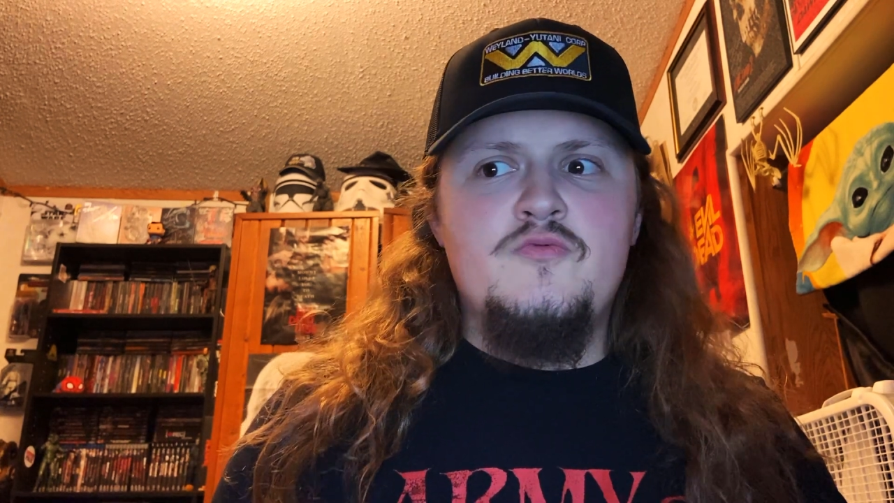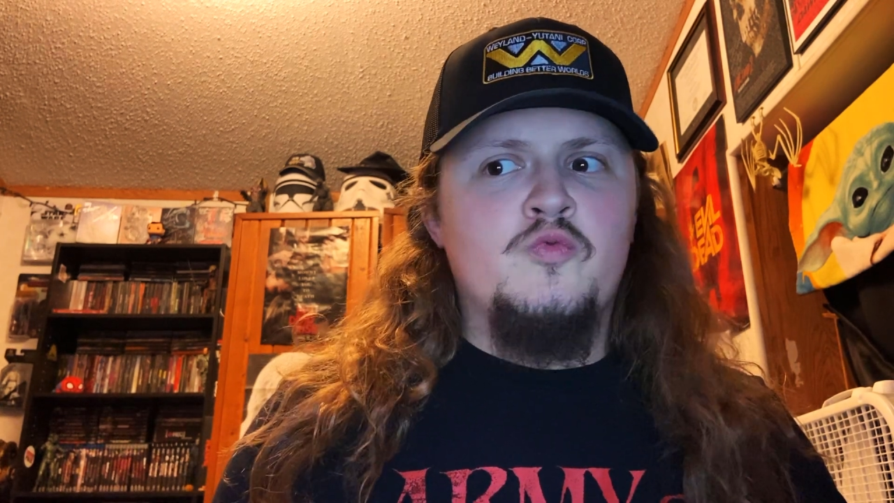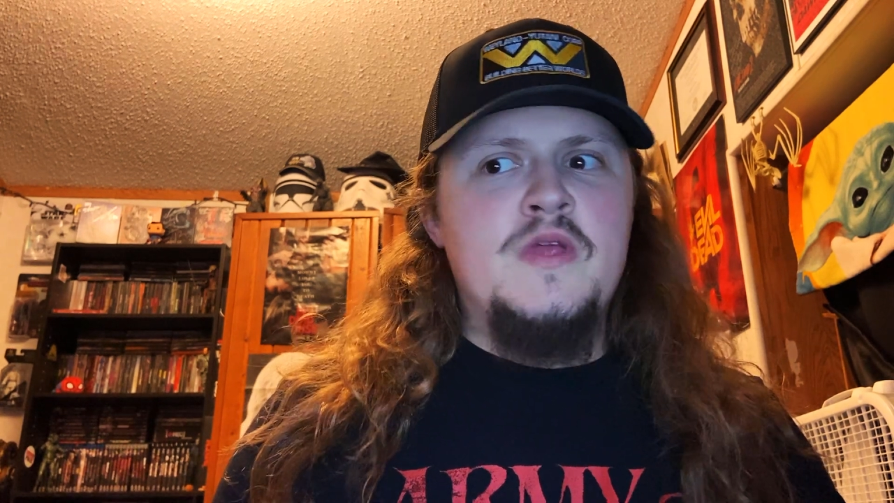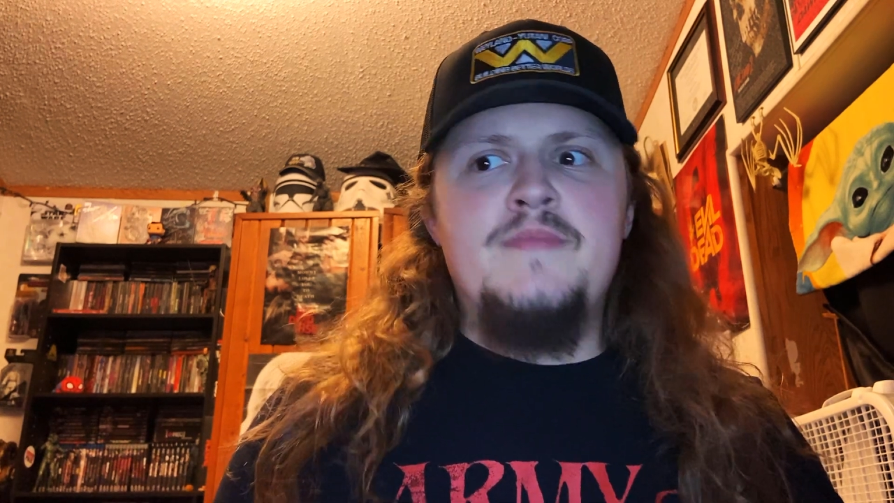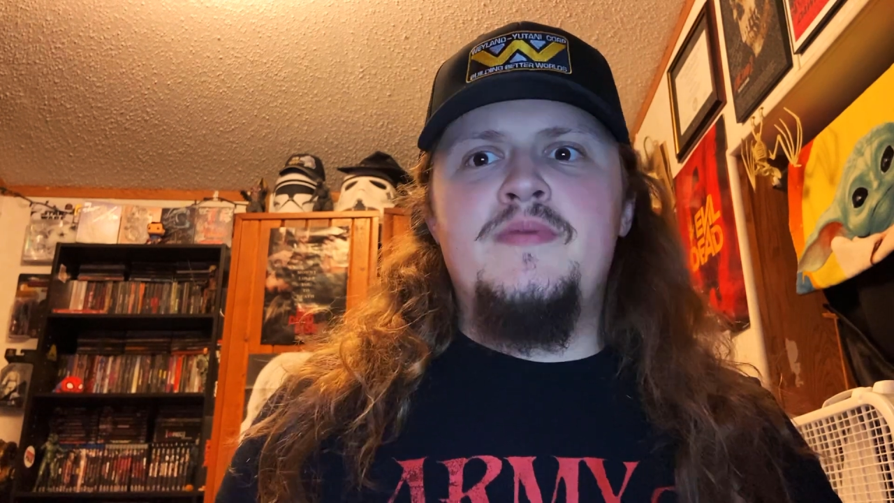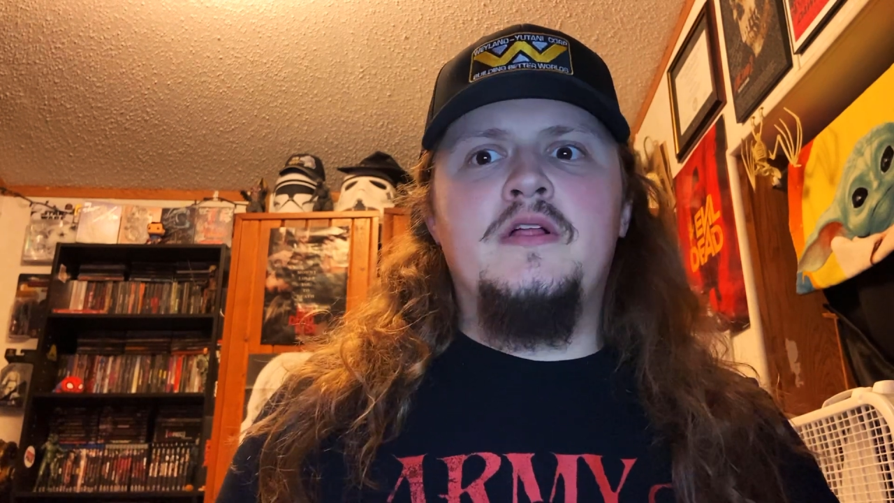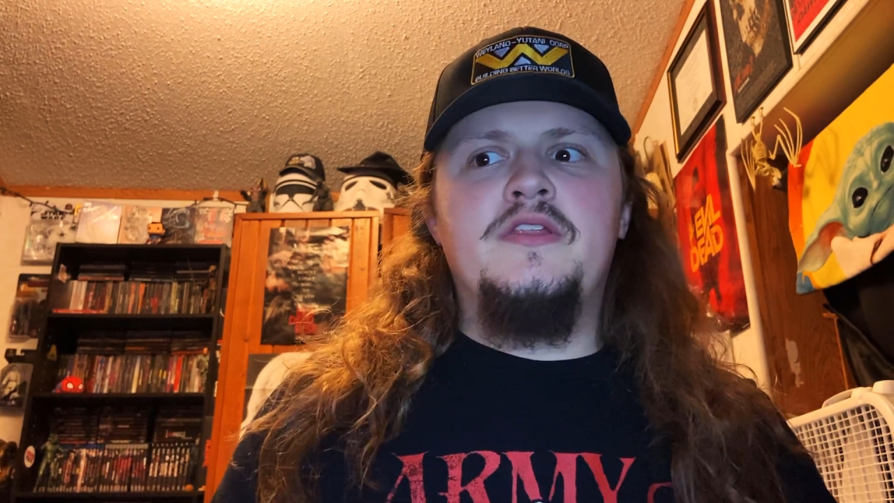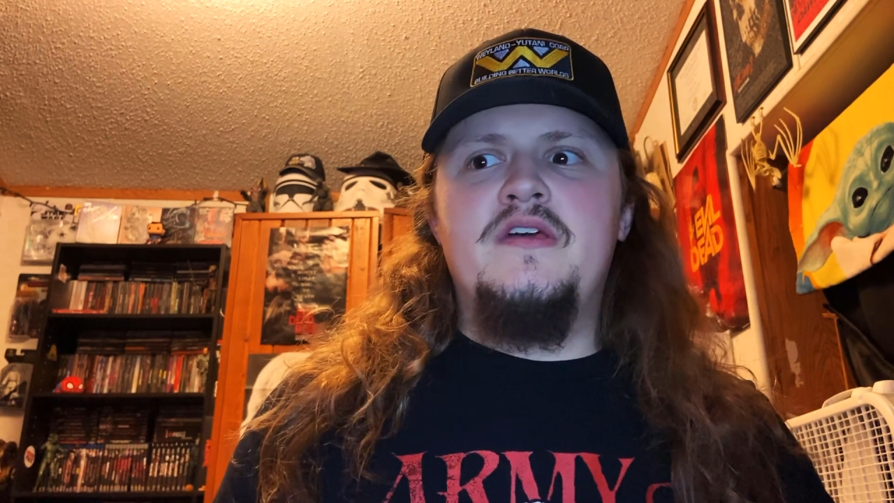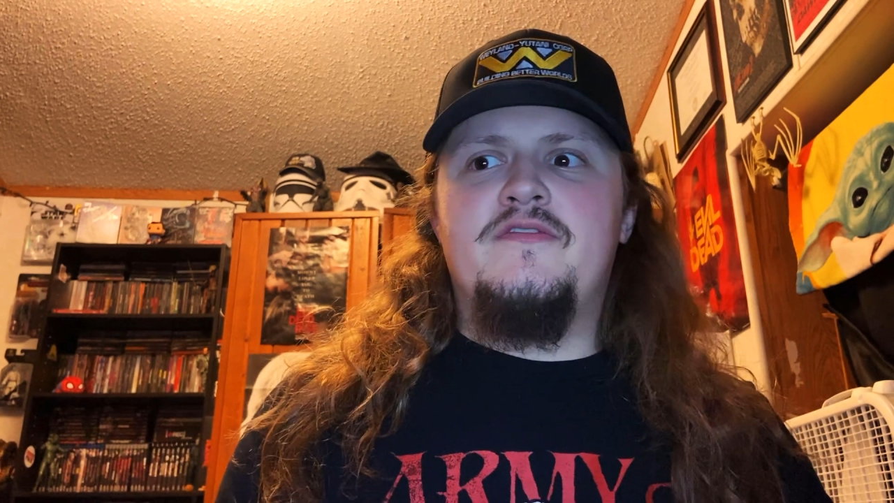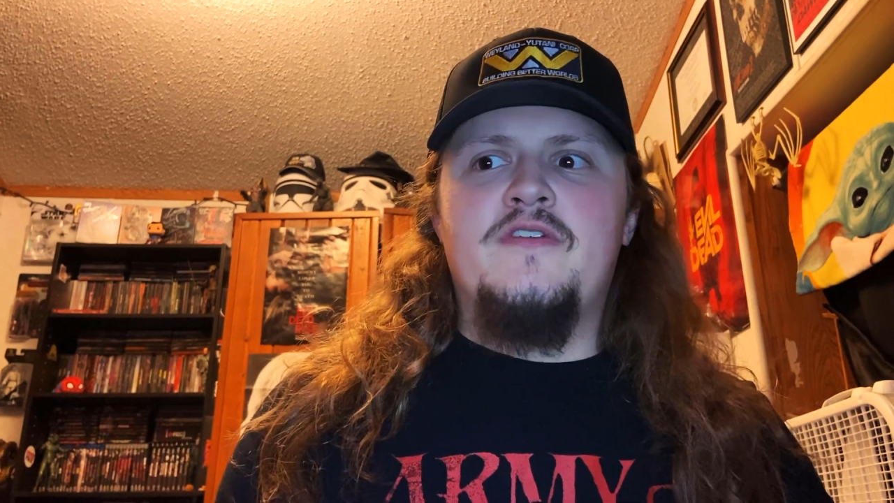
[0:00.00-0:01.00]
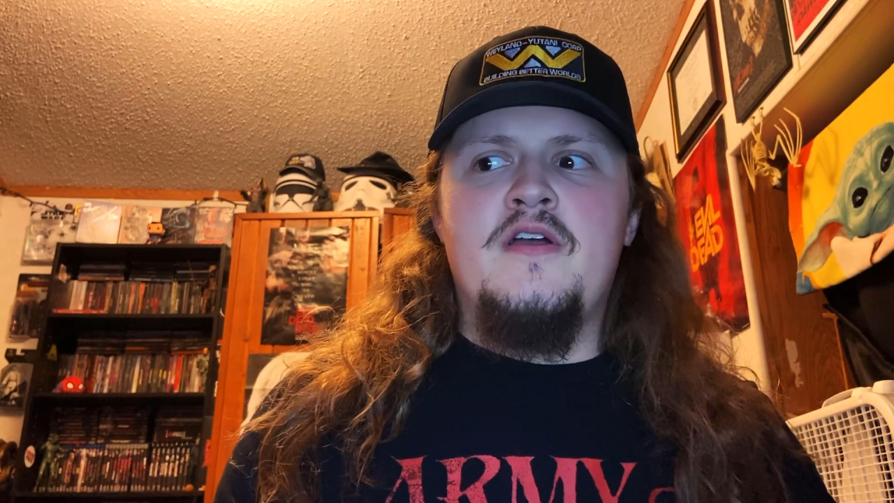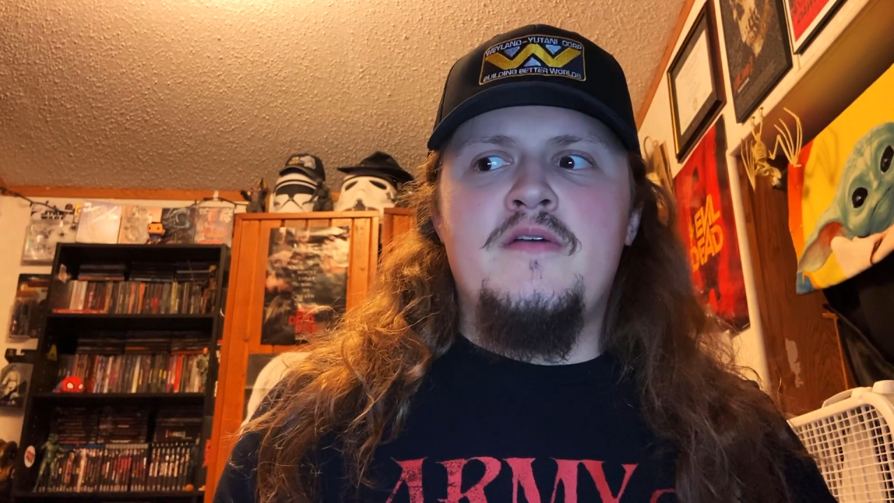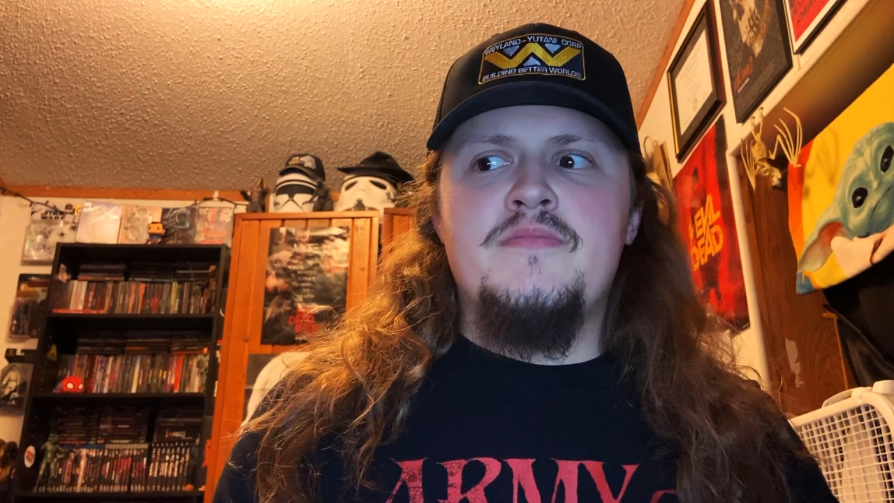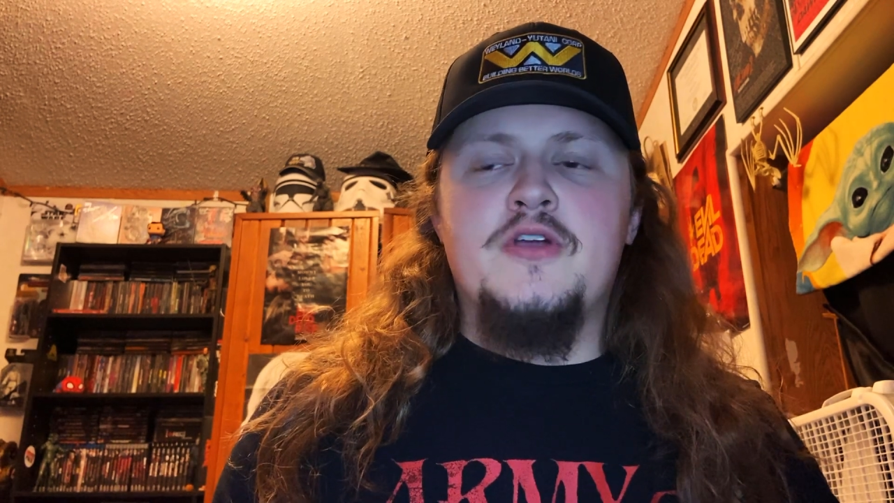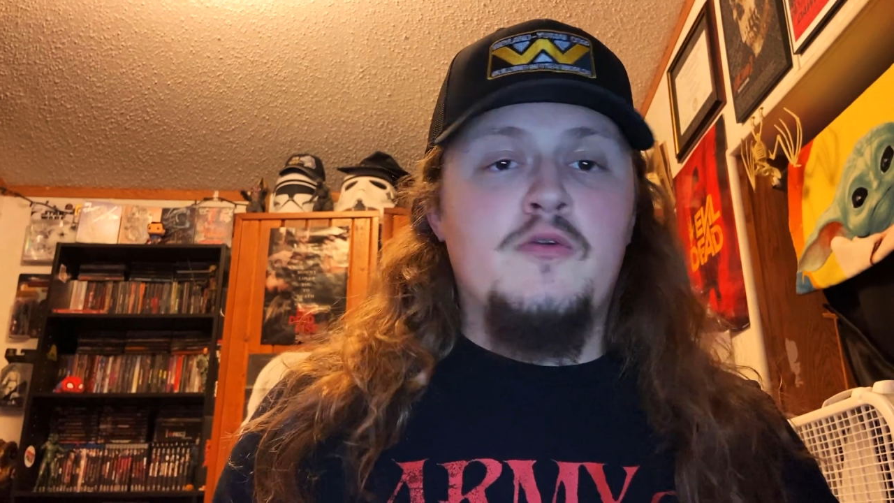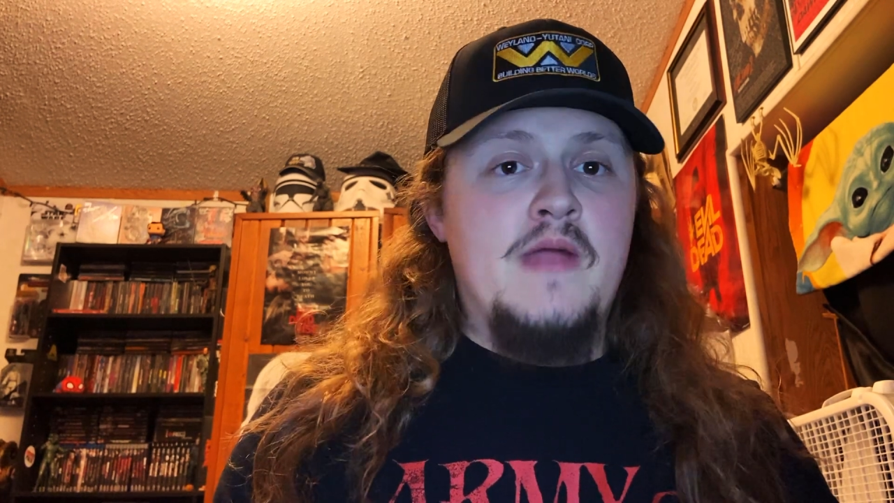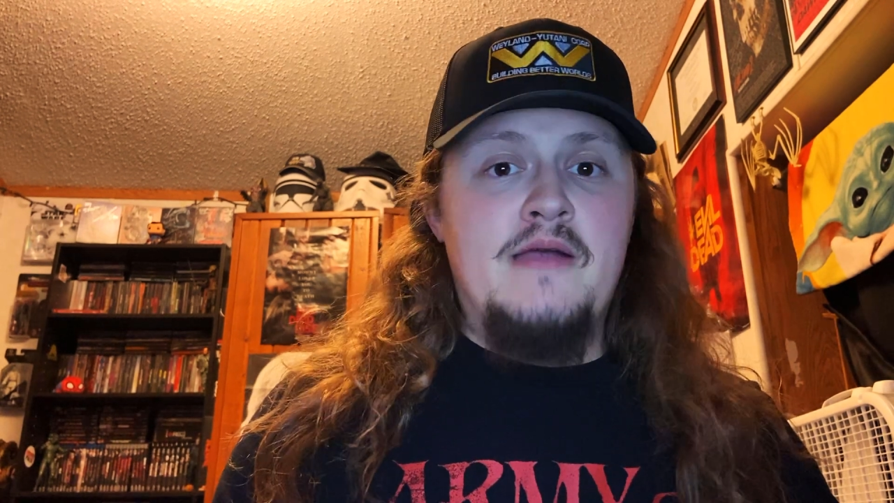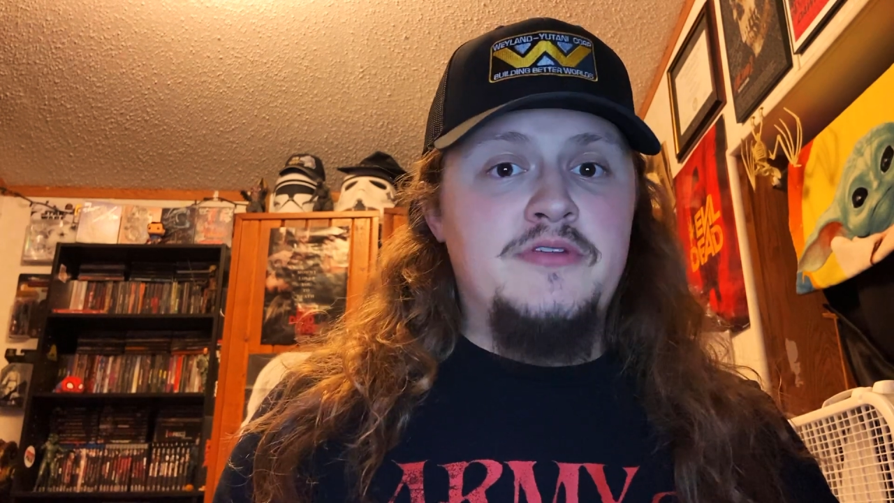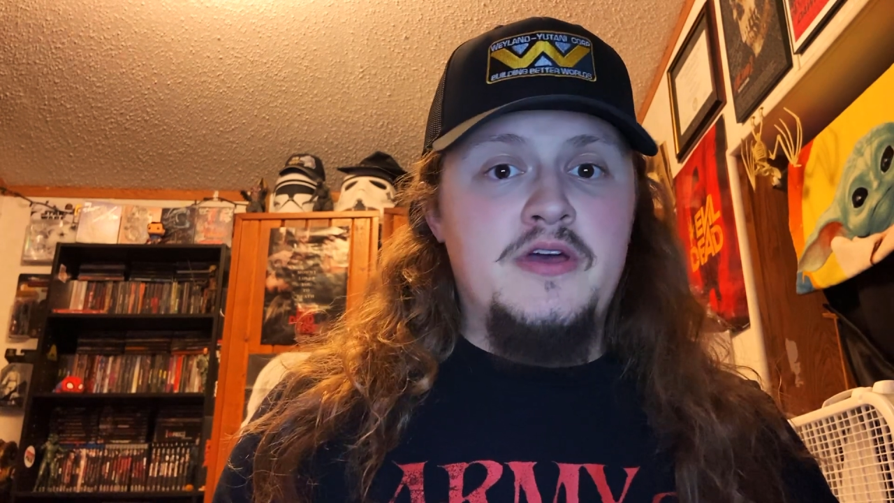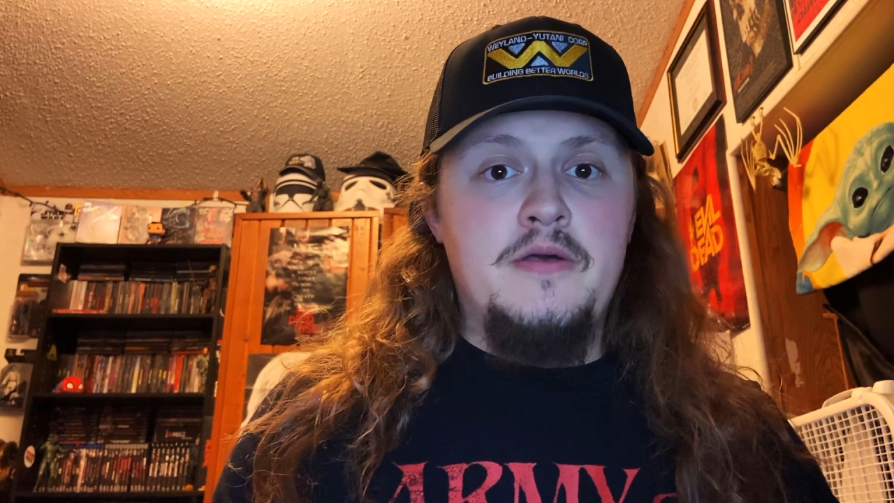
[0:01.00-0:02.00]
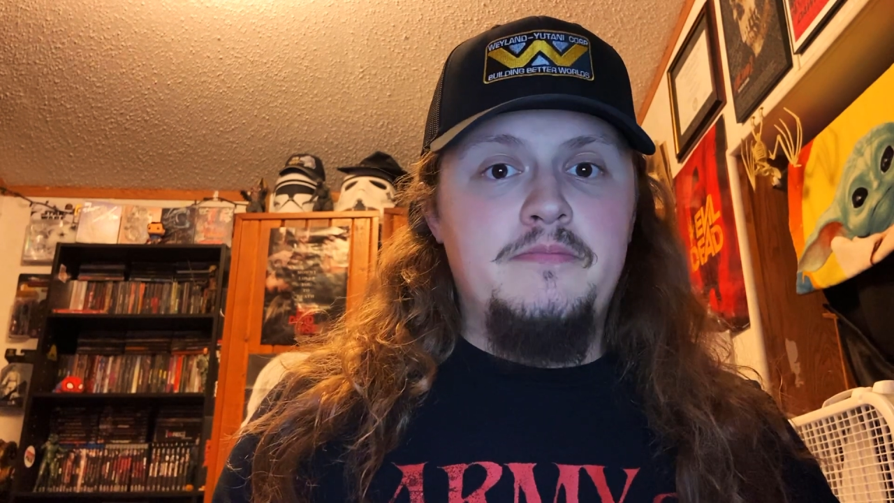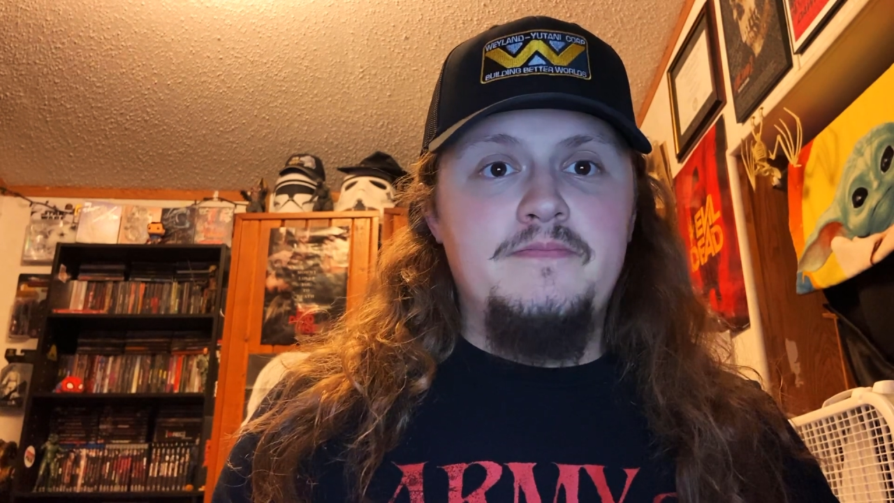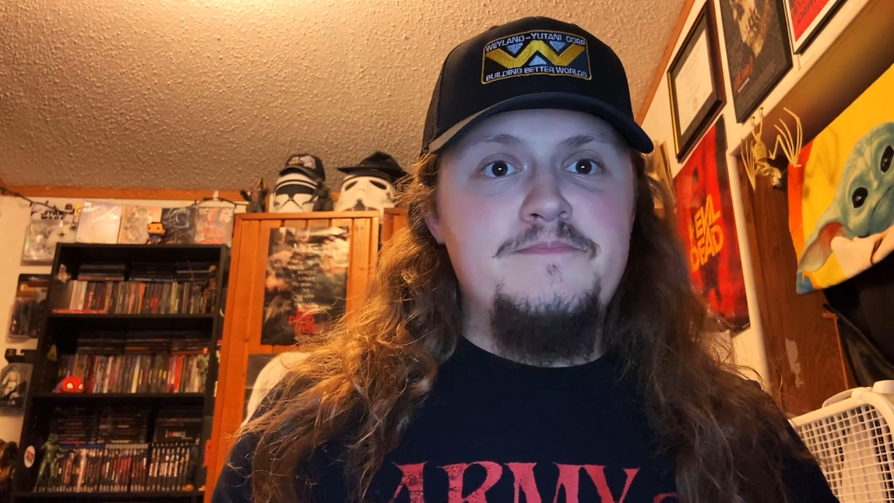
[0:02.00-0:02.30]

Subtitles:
rebuild it from the ground up,